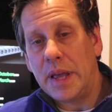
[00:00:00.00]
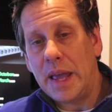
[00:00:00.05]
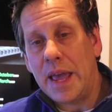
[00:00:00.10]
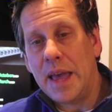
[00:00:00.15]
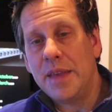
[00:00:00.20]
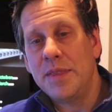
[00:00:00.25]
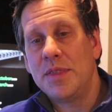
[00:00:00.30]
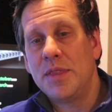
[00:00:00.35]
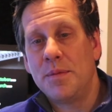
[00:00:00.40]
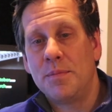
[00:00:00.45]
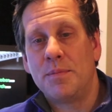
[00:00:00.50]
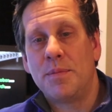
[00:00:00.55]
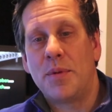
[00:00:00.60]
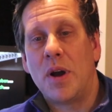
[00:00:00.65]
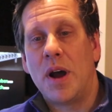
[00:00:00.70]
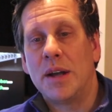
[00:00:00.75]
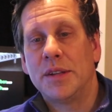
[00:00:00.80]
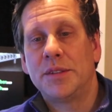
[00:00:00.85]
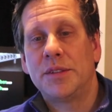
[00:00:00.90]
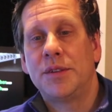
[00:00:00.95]
Anthem
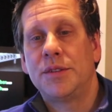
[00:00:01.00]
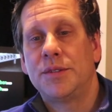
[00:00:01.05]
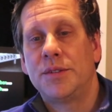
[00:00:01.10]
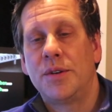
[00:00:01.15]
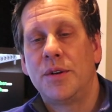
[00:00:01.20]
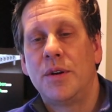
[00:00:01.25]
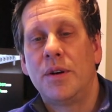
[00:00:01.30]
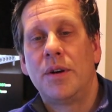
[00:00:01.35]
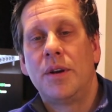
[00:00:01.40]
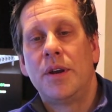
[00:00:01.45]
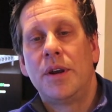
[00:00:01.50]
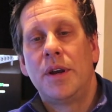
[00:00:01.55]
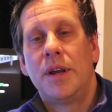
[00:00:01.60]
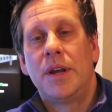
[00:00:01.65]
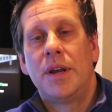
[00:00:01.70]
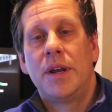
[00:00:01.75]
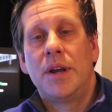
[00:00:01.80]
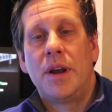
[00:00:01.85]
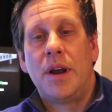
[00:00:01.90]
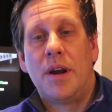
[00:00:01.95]
processor
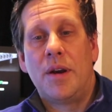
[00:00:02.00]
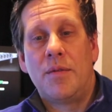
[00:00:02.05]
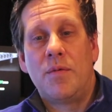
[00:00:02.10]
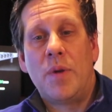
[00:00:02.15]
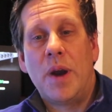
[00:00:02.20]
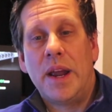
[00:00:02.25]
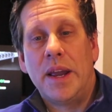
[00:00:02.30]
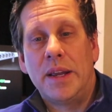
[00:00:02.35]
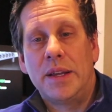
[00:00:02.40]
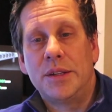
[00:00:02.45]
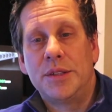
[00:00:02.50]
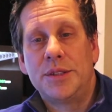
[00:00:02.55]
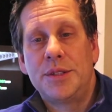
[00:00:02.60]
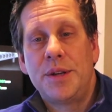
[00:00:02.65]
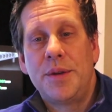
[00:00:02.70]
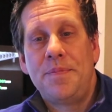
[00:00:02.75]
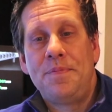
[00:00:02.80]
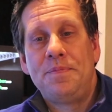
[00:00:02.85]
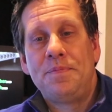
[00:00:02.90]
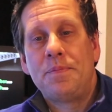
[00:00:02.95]
uh, range.